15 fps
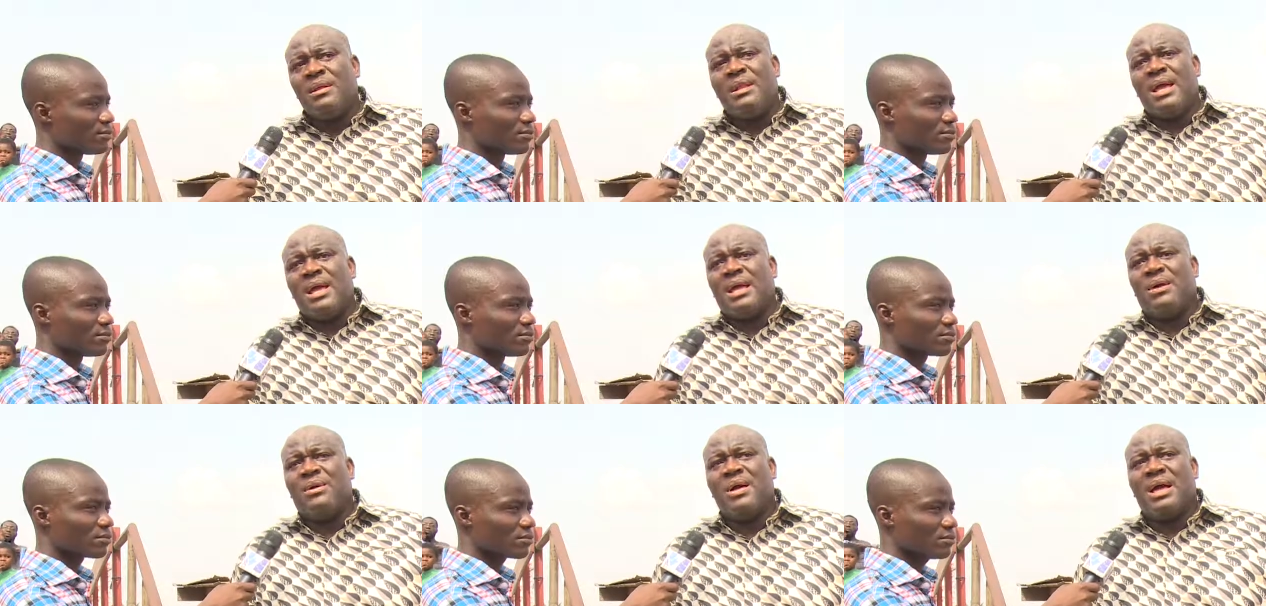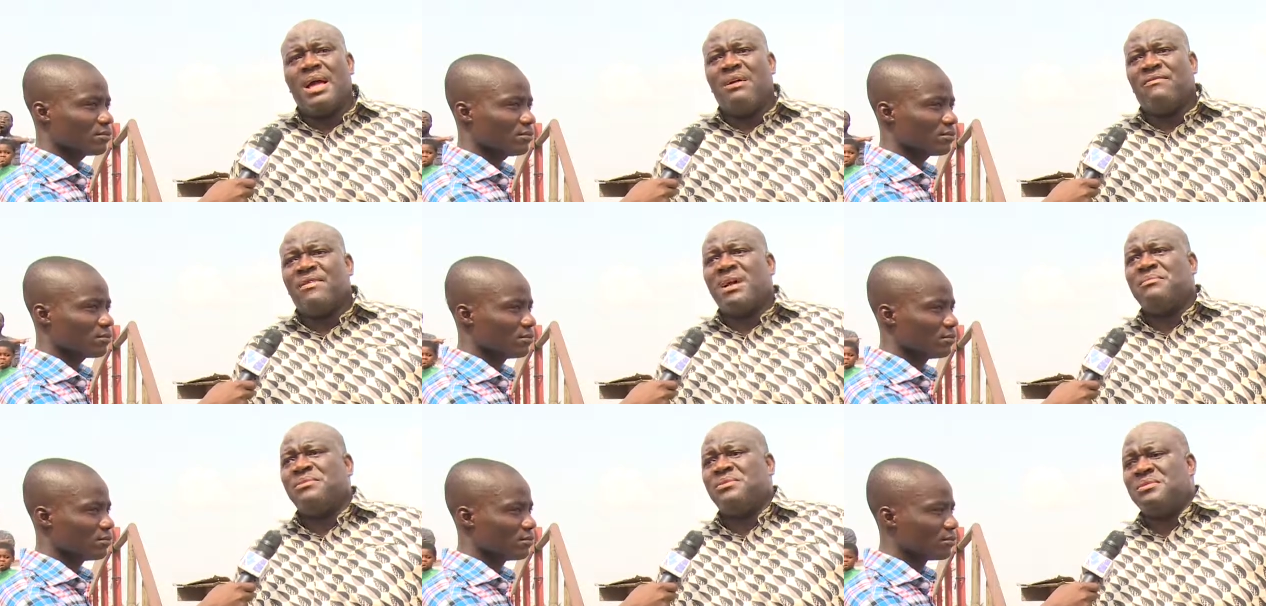Speaker 1: Now, I have
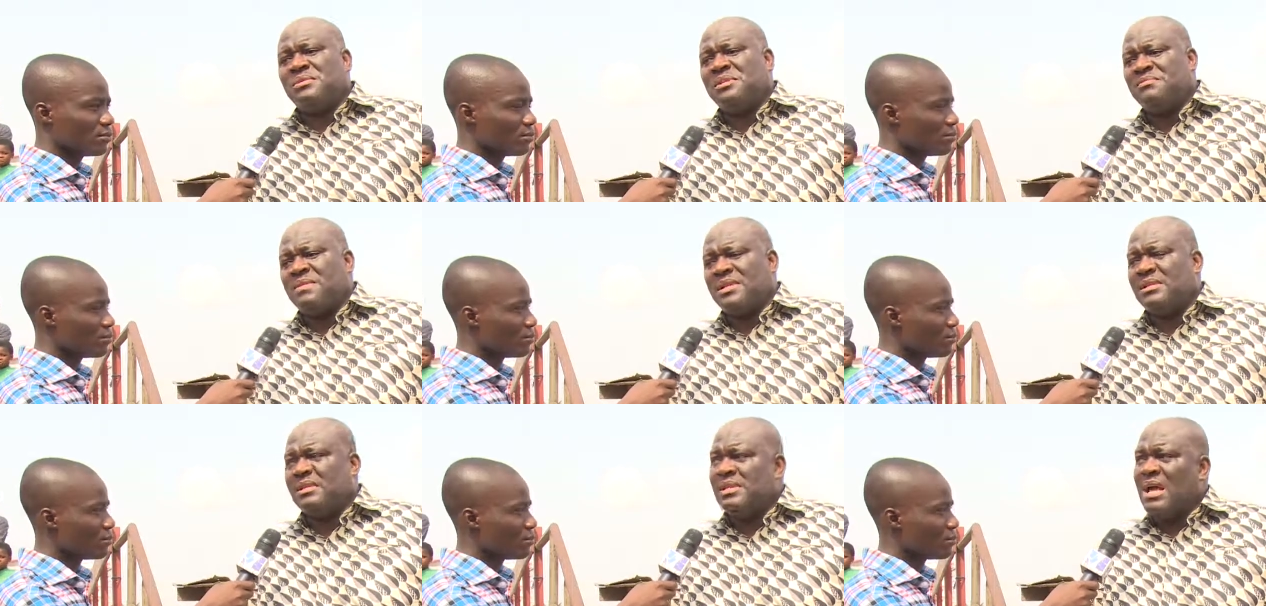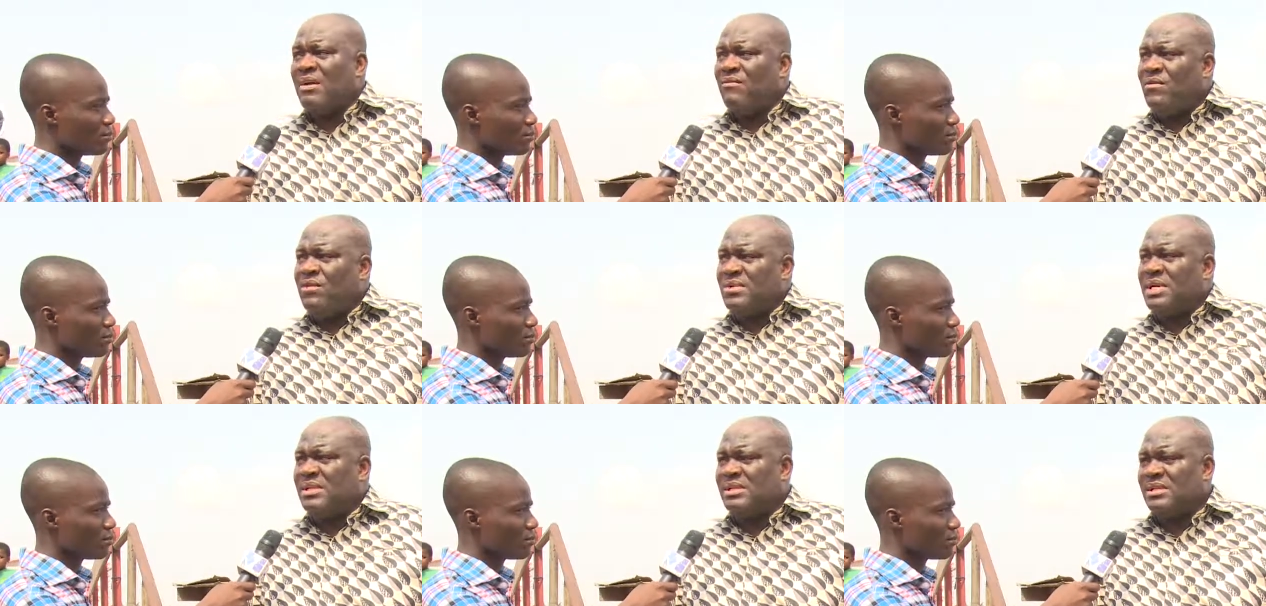come to inspect this. I've
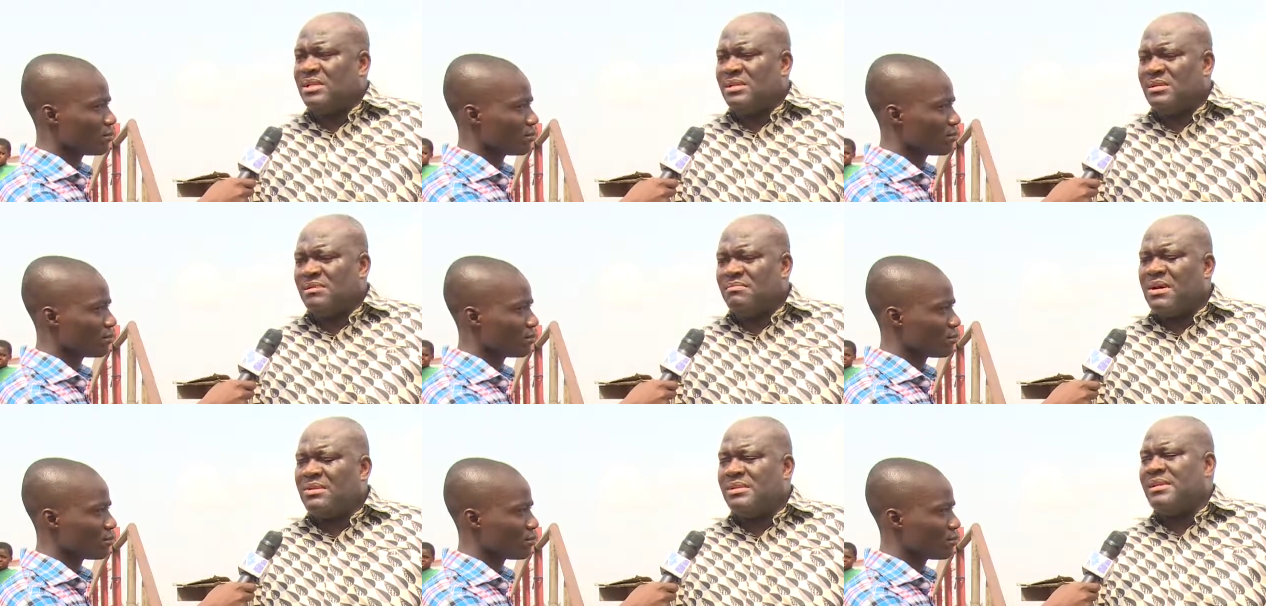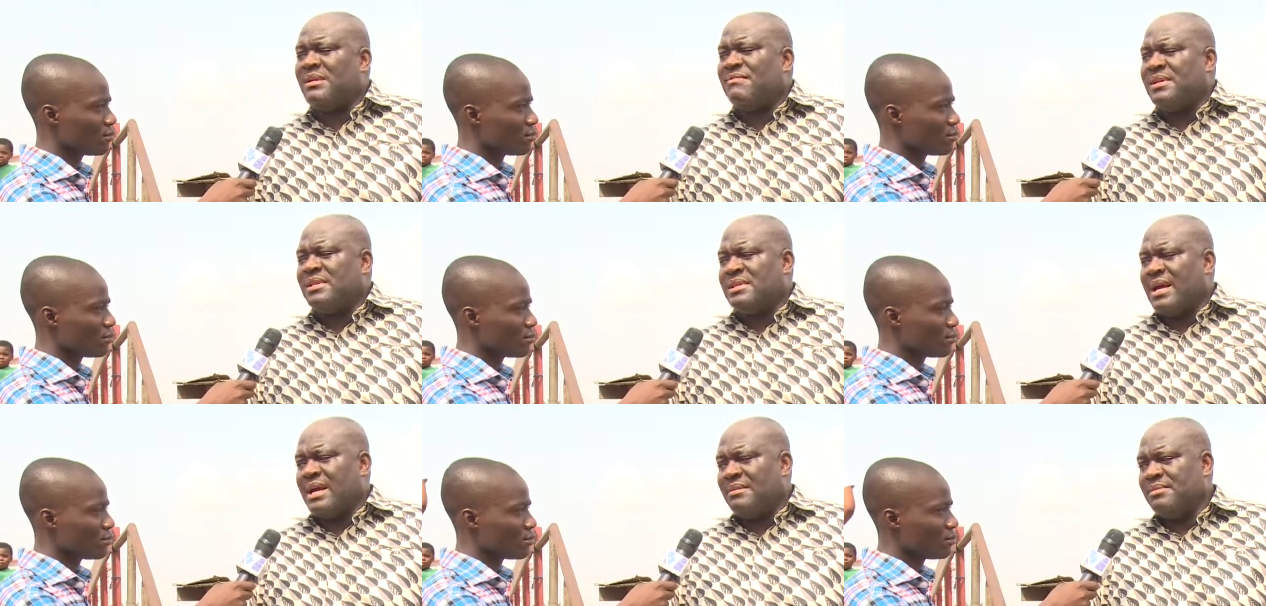looked at it about seven
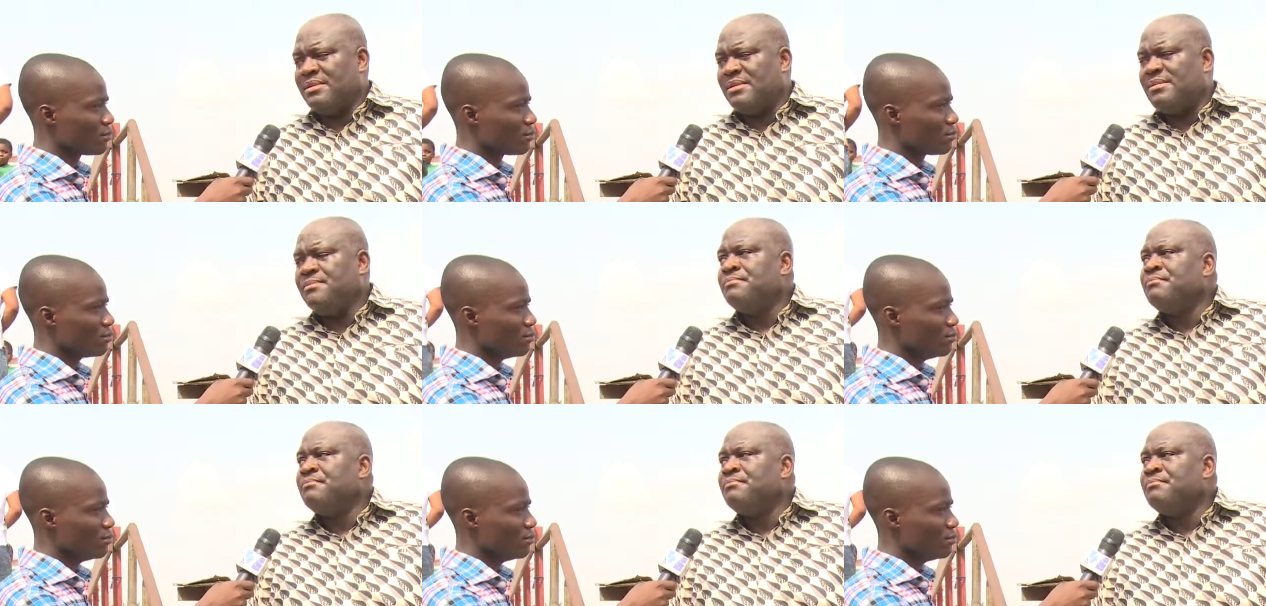times.